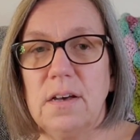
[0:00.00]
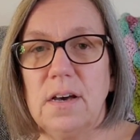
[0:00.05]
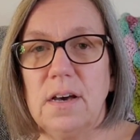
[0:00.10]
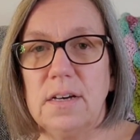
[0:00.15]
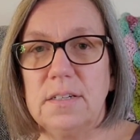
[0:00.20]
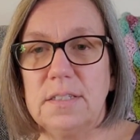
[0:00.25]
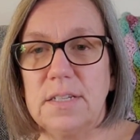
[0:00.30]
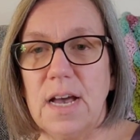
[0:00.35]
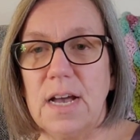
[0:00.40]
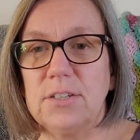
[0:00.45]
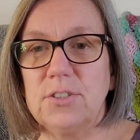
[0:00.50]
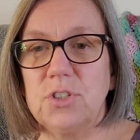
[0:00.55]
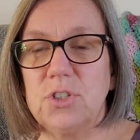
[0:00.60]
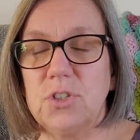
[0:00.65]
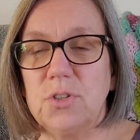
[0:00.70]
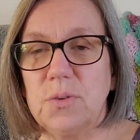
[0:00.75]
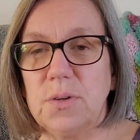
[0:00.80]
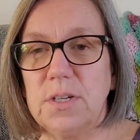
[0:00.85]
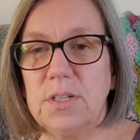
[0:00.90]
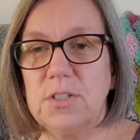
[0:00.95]
attached
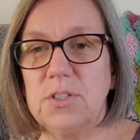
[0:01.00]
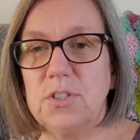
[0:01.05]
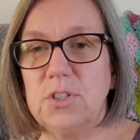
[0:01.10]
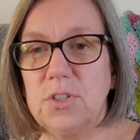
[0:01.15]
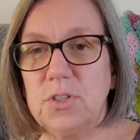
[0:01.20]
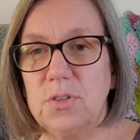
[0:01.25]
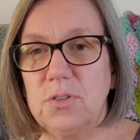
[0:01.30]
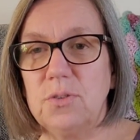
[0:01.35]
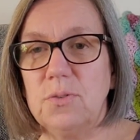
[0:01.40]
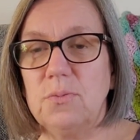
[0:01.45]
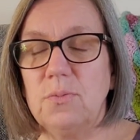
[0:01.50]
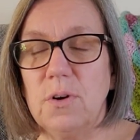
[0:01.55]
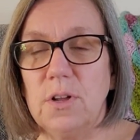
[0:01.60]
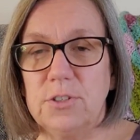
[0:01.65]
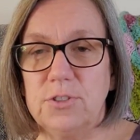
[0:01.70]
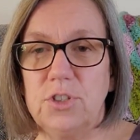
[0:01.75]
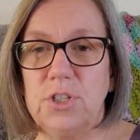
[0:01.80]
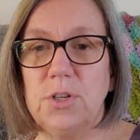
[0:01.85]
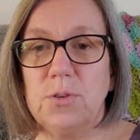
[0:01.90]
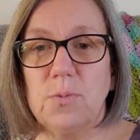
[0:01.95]
to it
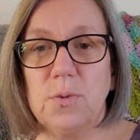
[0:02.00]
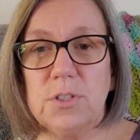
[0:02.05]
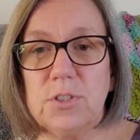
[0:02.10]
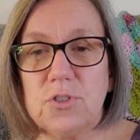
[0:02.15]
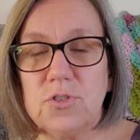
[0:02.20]
well, she had one